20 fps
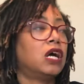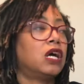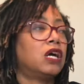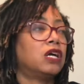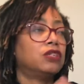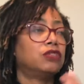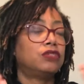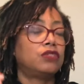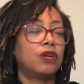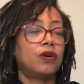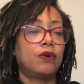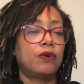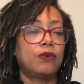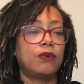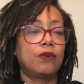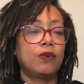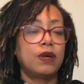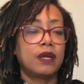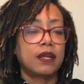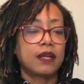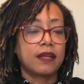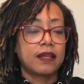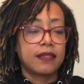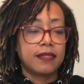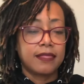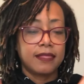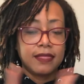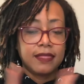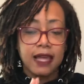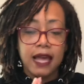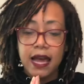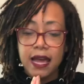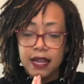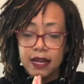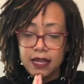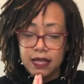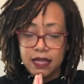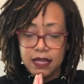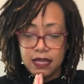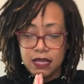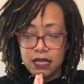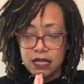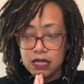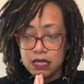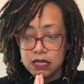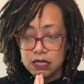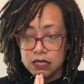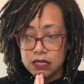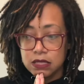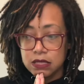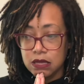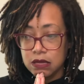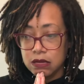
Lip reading: So that is,